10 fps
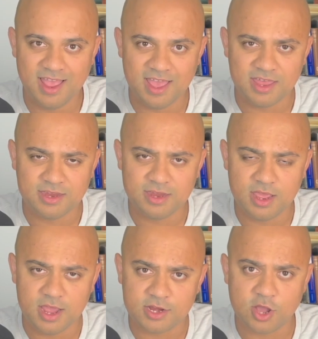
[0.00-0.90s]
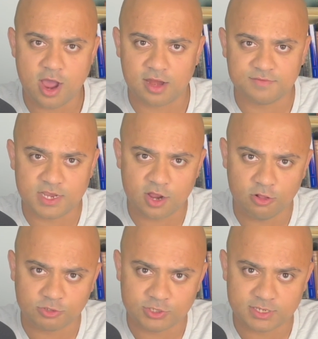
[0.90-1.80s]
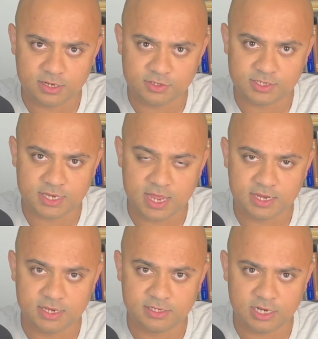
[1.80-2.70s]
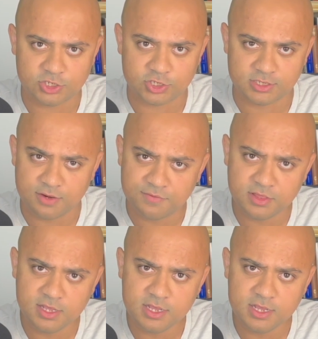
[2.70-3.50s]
and and cognitive psychologists understand attention differently?